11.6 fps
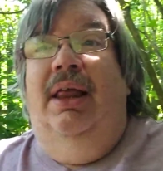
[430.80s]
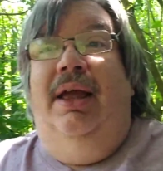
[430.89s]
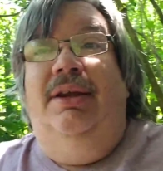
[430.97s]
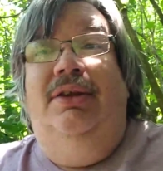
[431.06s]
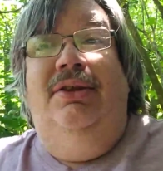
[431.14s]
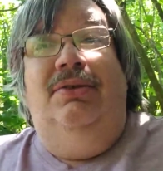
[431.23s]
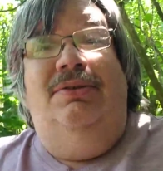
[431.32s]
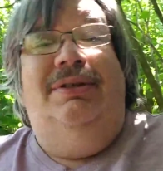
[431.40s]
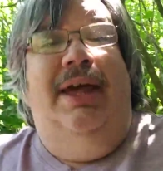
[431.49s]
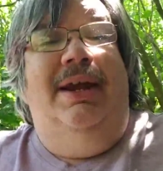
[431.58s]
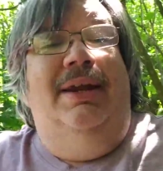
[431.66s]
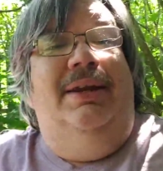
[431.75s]
I like to use
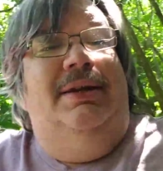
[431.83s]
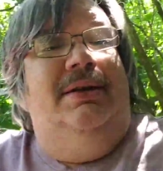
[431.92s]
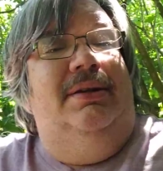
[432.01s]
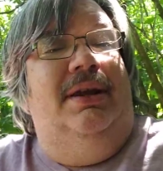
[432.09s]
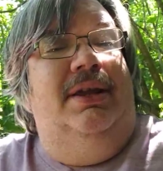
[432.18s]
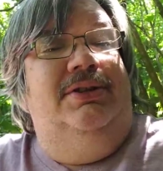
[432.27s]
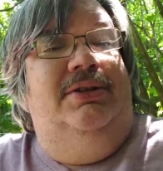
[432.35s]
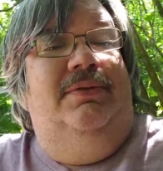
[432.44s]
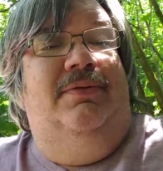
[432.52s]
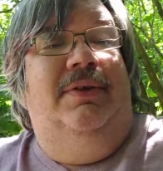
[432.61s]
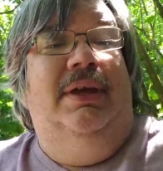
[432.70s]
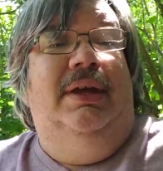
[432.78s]
that in the
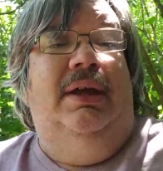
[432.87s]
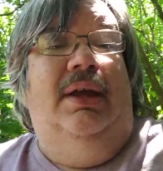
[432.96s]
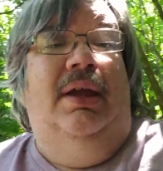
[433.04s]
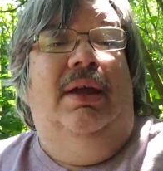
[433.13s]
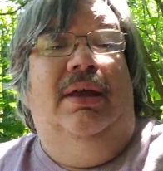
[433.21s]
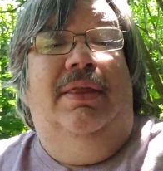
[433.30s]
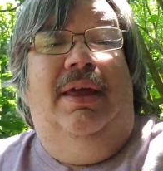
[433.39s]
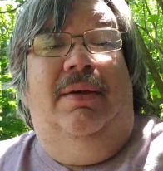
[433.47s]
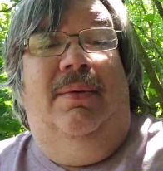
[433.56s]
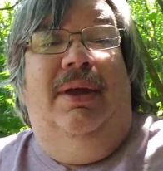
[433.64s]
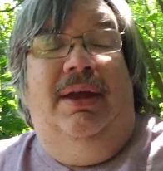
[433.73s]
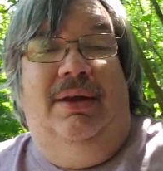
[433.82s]
SUV.
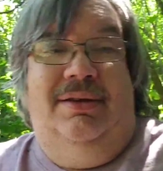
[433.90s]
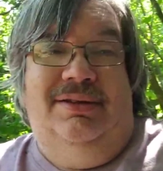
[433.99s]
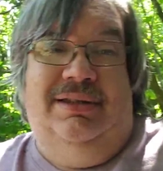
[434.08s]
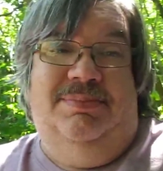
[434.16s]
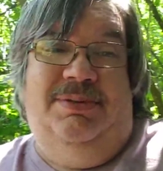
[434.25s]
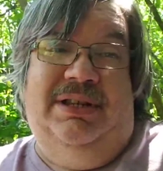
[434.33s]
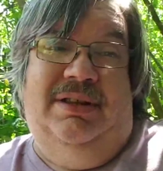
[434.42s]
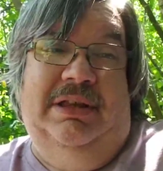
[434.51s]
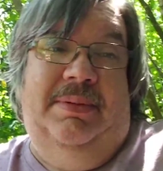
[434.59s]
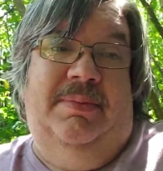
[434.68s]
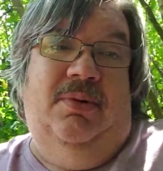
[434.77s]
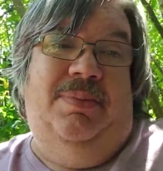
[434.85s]
That way it just puts a
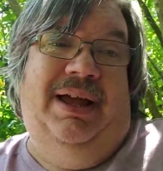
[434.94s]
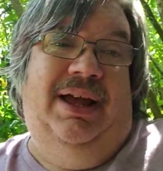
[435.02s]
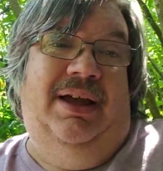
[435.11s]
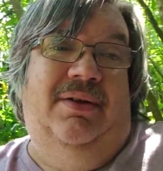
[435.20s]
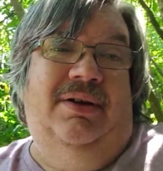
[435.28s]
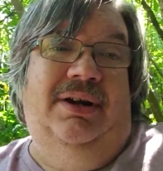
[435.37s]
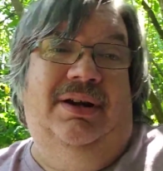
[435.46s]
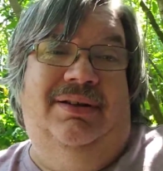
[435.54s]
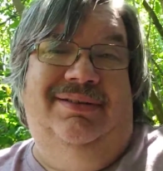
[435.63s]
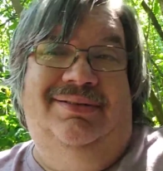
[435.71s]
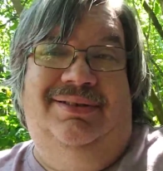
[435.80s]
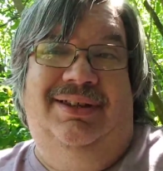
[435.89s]
little bit more power.
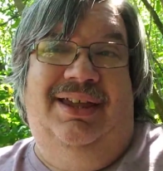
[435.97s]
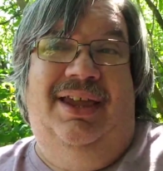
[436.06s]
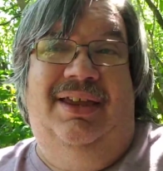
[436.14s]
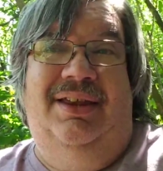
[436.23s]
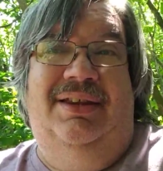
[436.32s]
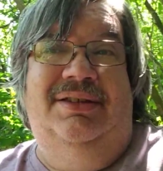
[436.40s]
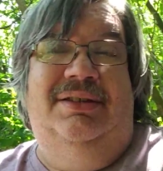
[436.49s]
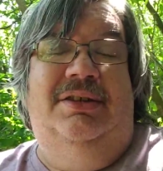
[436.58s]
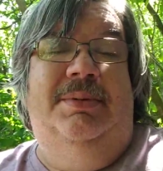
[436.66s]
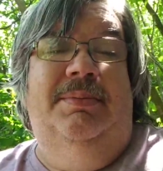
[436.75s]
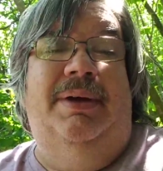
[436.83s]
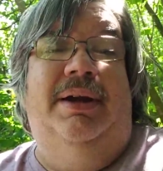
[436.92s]
It, it does a
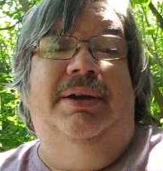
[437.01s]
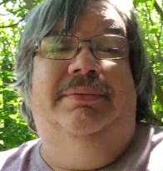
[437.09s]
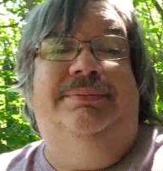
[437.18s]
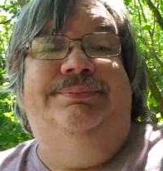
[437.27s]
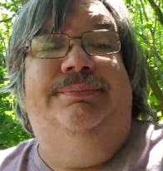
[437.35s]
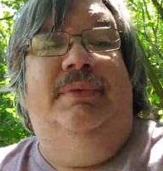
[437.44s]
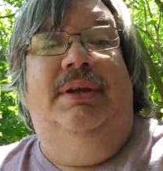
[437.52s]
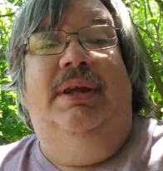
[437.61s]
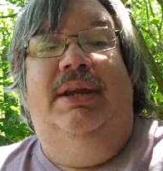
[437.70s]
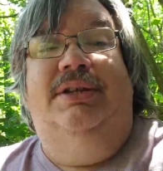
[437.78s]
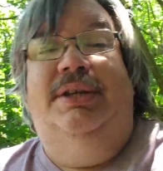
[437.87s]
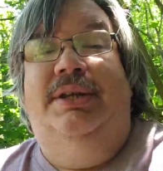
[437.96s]
little bit better than
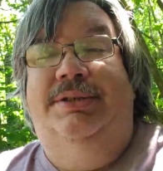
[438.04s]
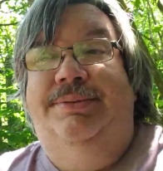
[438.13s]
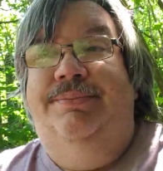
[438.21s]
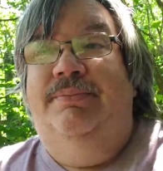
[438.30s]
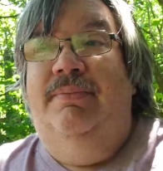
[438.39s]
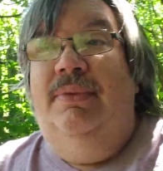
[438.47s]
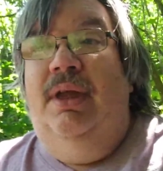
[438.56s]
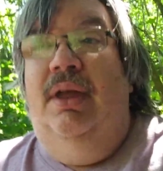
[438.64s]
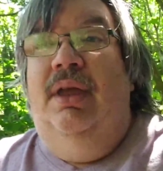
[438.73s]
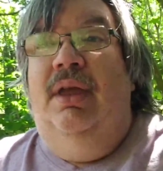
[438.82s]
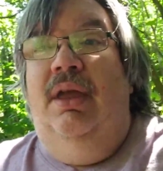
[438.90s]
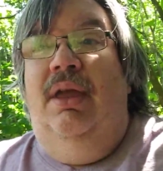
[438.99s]
the HTs
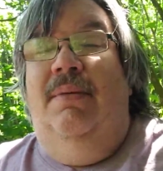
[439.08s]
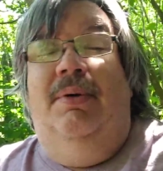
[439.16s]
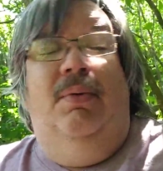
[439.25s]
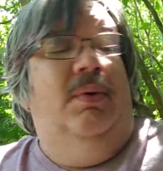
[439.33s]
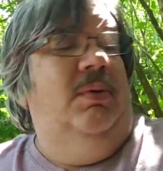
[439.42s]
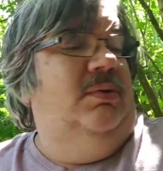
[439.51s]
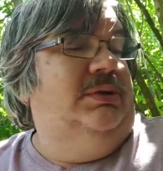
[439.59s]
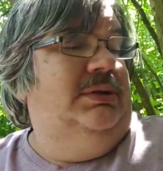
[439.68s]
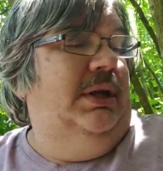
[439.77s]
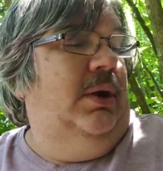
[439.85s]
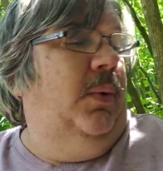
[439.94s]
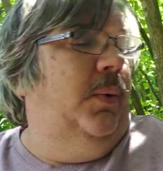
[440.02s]
but we will see.